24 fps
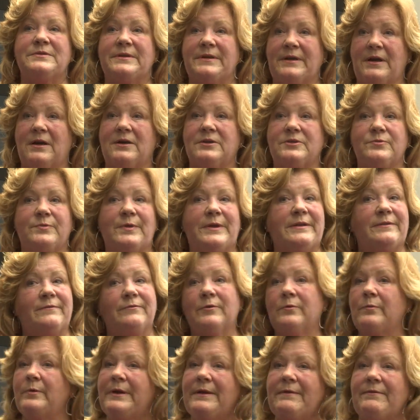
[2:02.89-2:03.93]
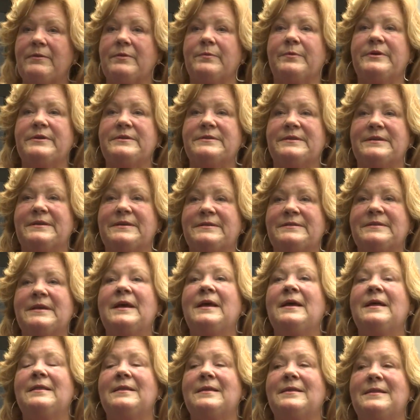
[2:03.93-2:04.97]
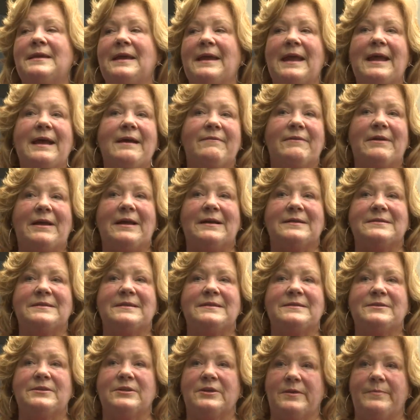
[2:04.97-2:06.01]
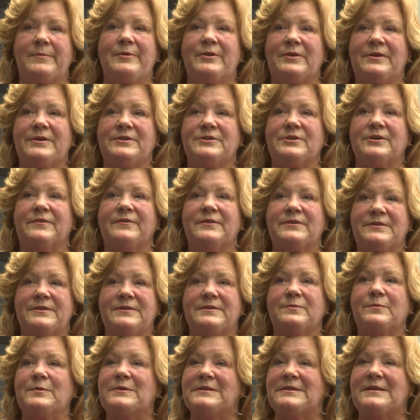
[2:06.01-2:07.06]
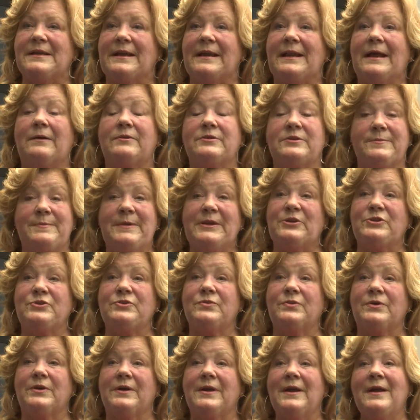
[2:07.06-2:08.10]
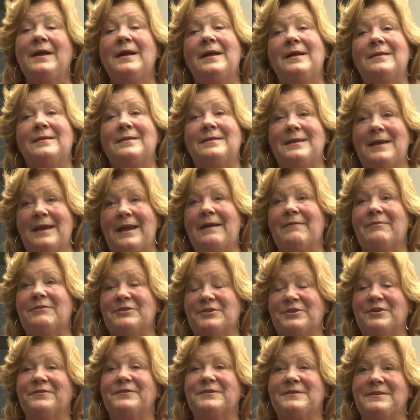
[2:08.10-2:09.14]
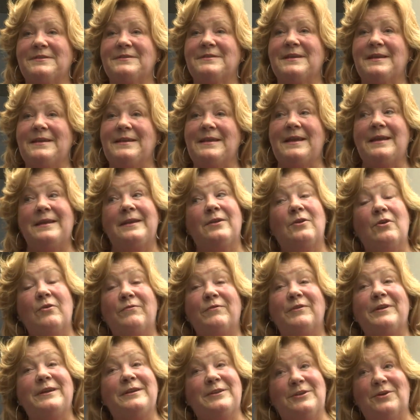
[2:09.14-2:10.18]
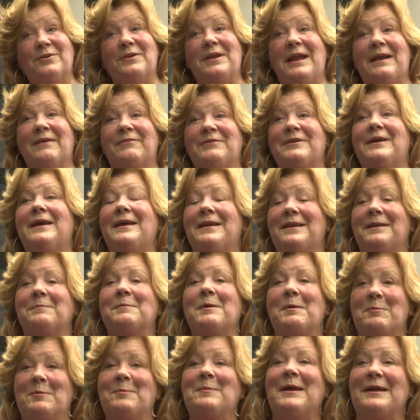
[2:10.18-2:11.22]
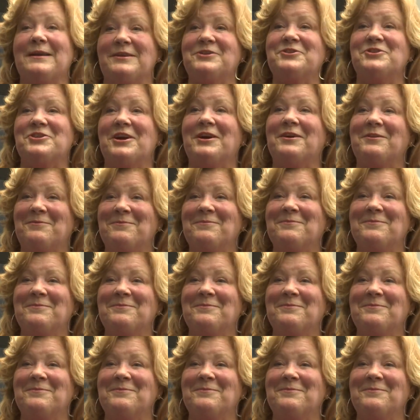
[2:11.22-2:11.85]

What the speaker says: incarcerated, for whatever the reason is, that they have access to community services once they get out, to make sure that they have the services they need and hopefully don't have to end up coming back to jail.